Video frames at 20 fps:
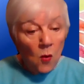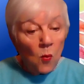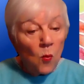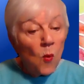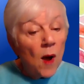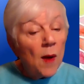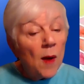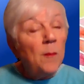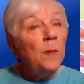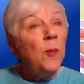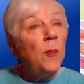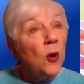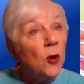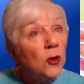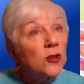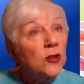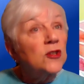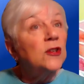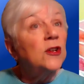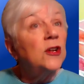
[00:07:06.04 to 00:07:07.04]
One
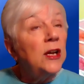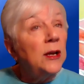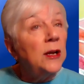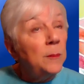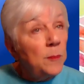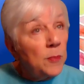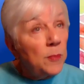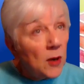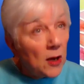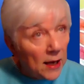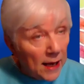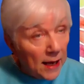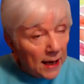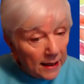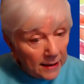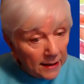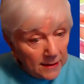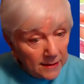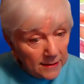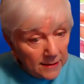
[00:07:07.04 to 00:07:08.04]
person
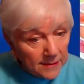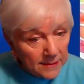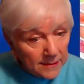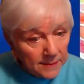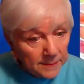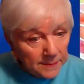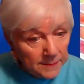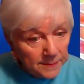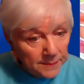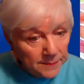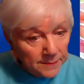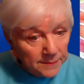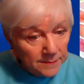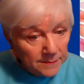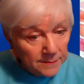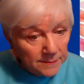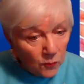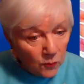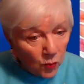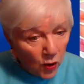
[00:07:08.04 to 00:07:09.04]
complains,
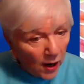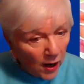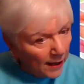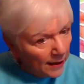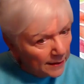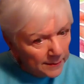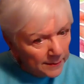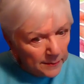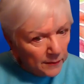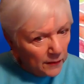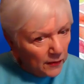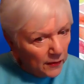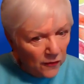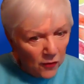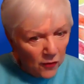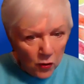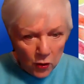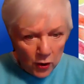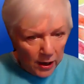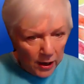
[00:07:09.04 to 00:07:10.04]
right? You've
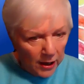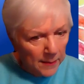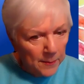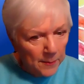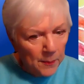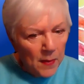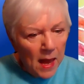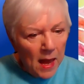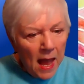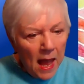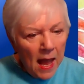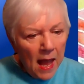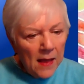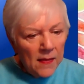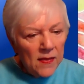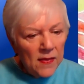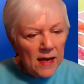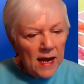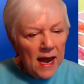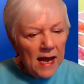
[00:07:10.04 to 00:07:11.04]
heard it.
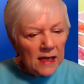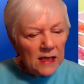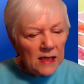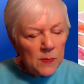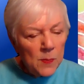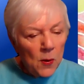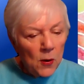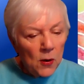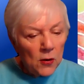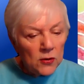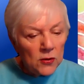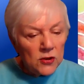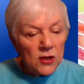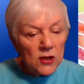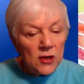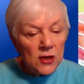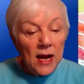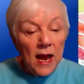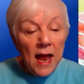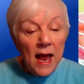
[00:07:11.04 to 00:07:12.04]
The next
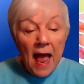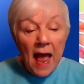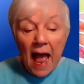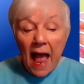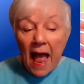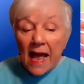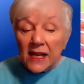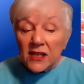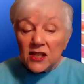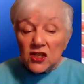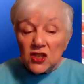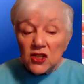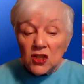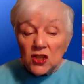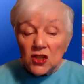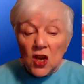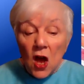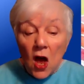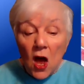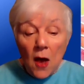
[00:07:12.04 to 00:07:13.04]
person has to
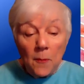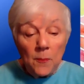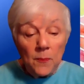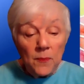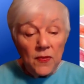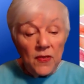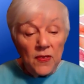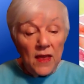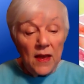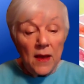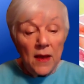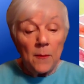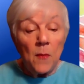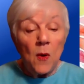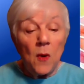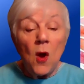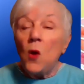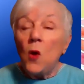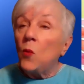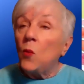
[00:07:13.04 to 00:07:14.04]
top
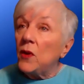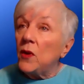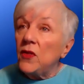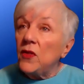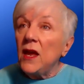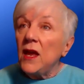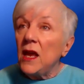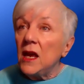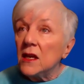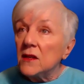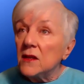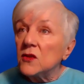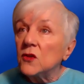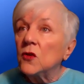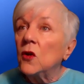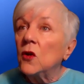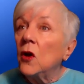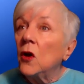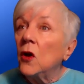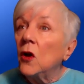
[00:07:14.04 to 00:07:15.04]
them with his
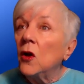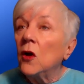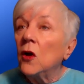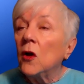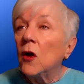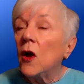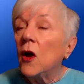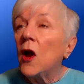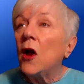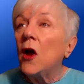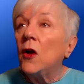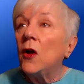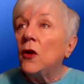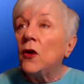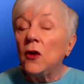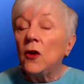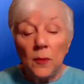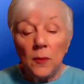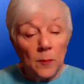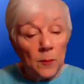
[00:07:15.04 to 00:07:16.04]
or her
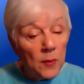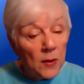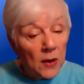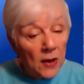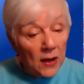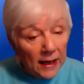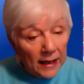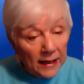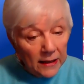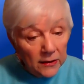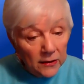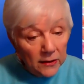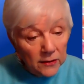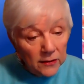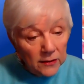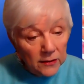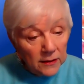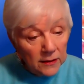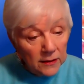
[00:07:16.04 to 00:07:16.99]
own complaint,